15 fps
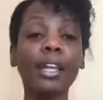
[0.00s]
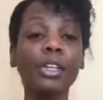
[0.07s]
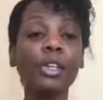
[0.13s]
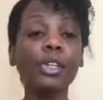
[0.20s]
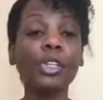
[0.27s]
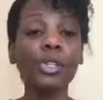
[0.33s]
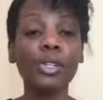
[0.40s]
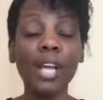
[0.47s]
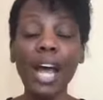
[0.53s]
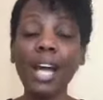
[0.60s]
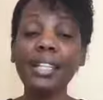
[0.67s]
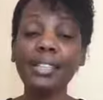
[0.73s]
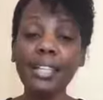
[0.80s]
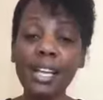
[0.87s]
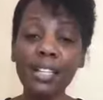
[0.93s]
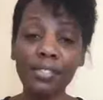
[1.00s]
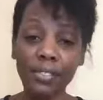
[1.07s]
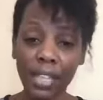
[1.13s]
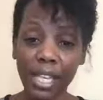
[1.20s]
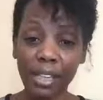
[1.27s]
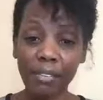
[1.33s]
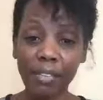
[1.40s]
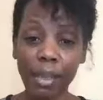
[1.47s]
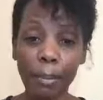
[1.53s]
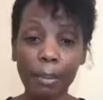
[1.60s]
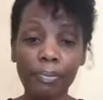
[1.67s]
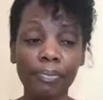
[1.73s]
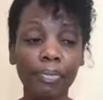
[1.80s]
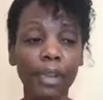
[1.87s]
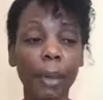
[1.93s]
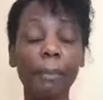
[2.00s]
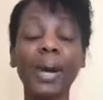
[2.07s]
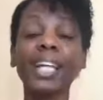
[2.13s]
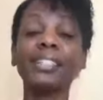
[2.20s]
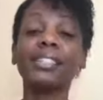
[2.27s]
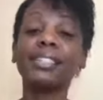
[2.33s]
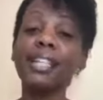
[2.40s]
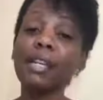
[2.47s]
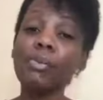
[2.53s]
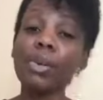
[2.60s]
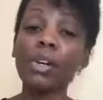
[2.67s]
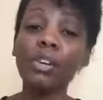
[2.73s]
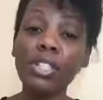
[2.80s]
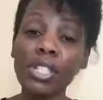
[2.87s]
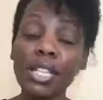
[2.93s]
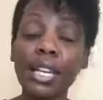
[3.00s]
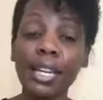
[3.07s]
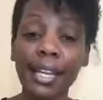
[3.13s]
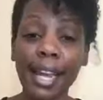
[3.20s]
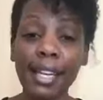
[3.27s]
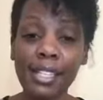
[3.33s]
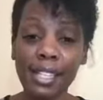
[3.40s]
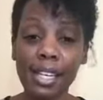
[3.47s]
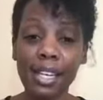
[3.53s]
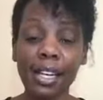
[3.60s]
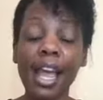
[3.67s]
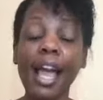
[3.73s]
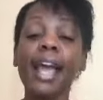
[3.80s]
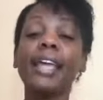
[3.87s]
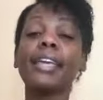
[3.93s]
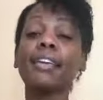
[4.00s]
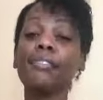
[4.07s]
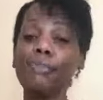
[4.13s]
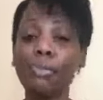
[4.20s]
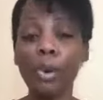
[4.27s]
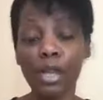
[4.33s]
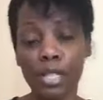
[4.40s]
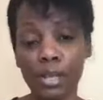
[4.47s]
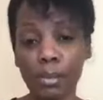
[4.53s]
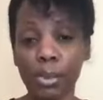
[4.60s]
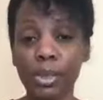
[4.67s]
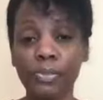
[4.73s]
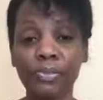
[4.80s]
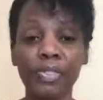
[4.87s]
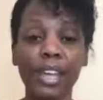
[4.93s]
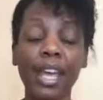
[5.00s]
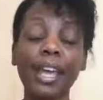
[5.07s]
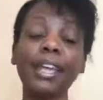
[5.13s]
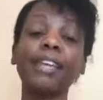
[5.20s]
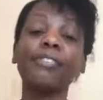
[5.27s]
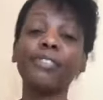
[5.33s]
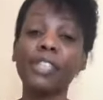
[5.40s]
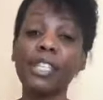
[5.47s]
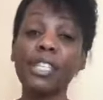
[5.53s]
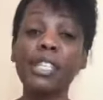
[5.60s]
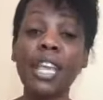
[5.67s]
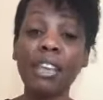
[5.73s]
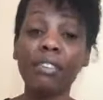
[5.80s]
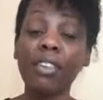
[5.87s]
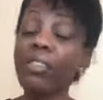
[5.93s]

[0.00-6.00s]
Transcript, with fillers: you should not just forgive them, but seek reconciliation if possible, if it's safe.